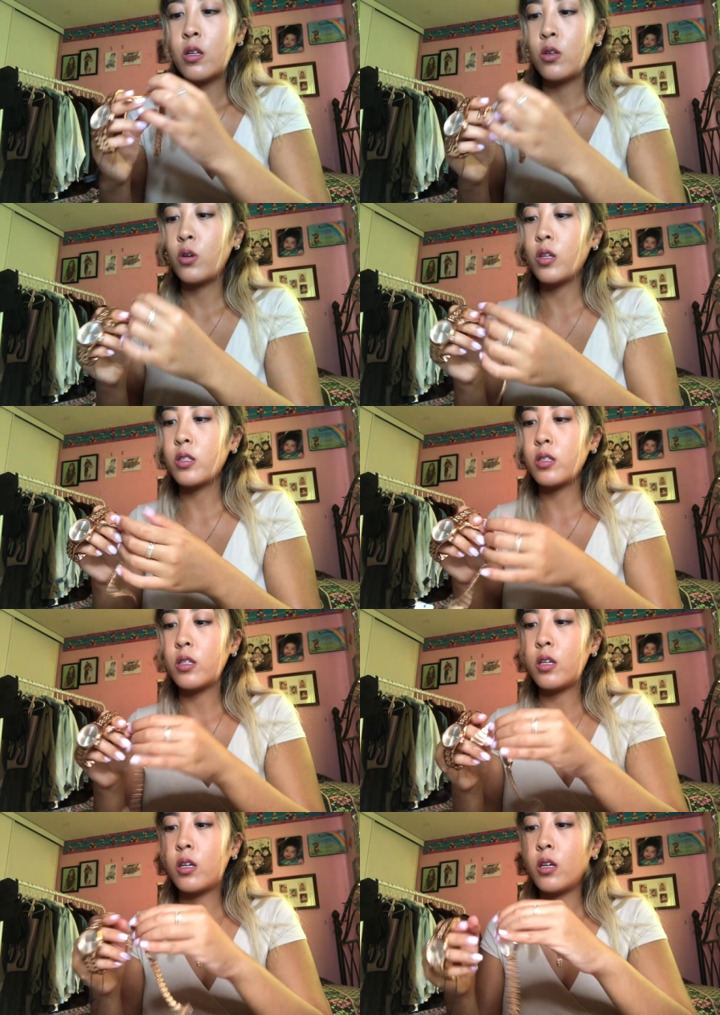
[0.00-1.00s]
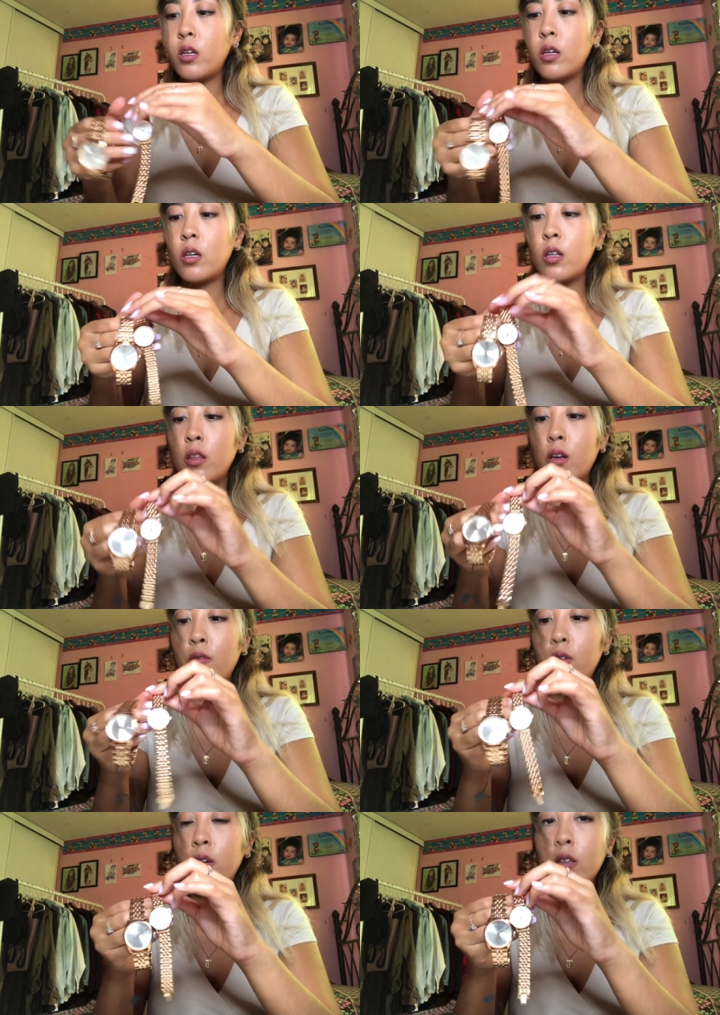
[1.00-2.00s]
you can see the
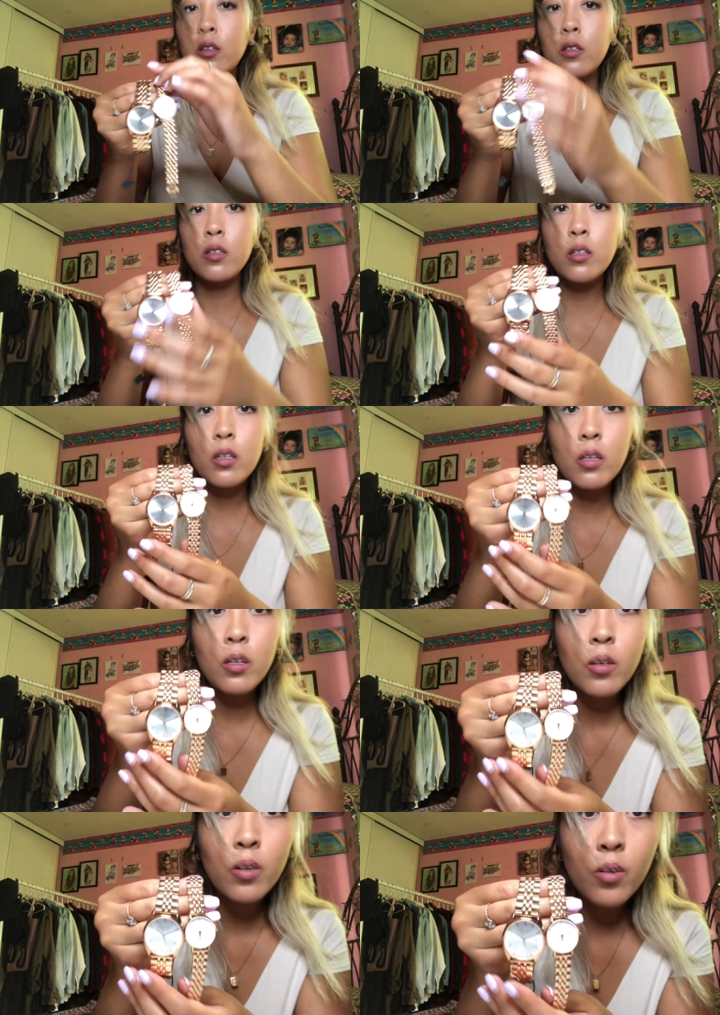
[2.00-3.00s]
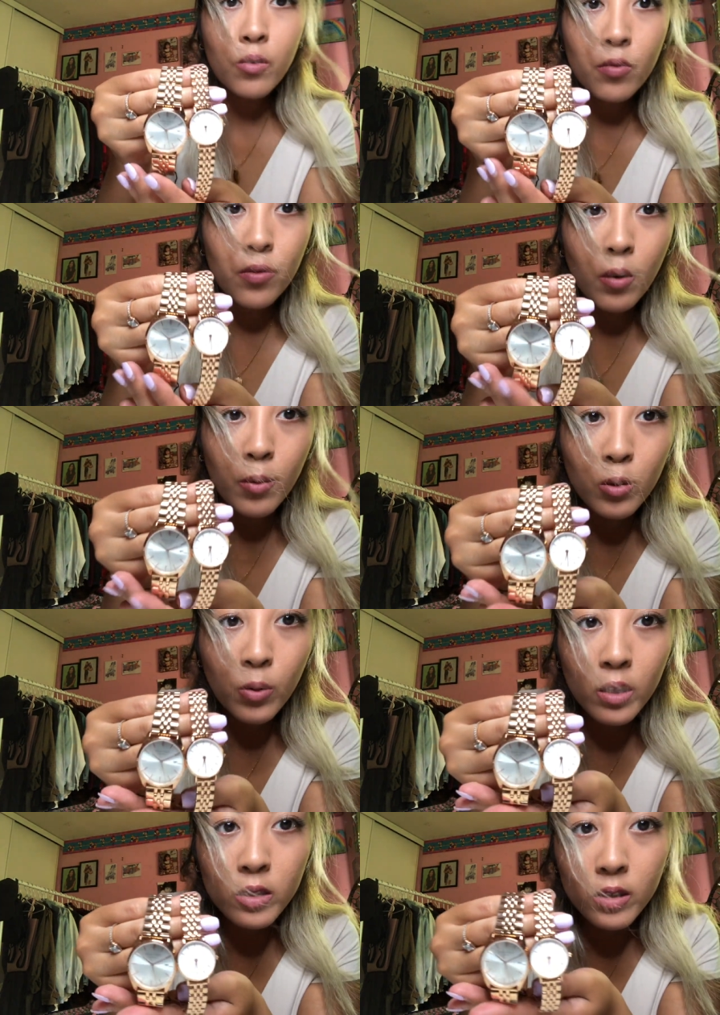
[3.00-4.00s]
difference from the
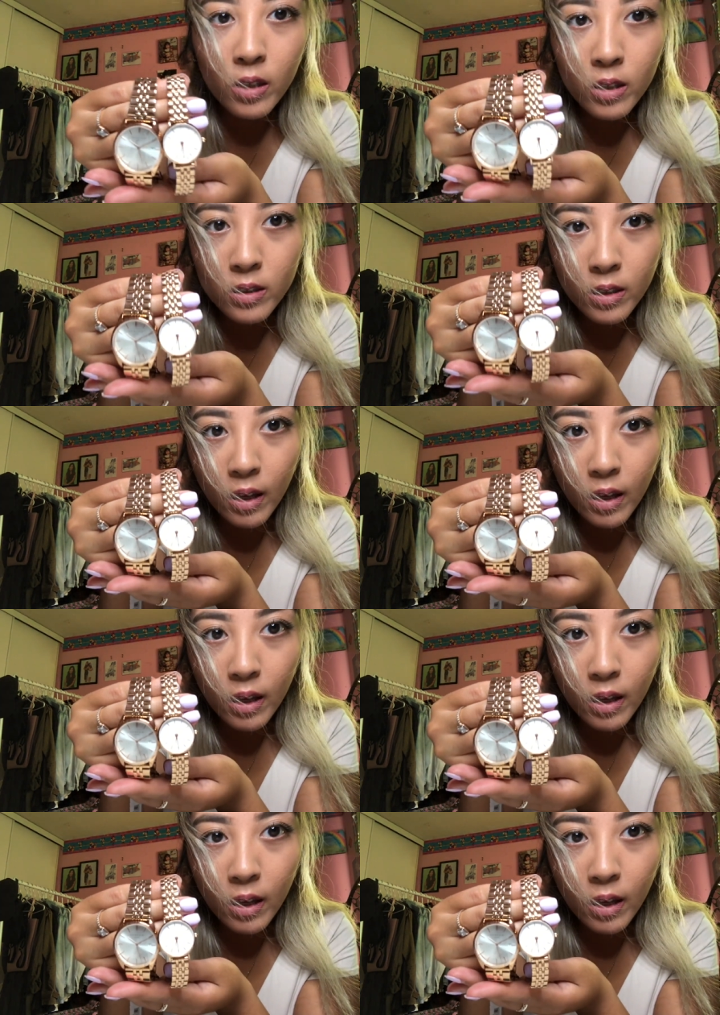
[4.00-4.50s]
26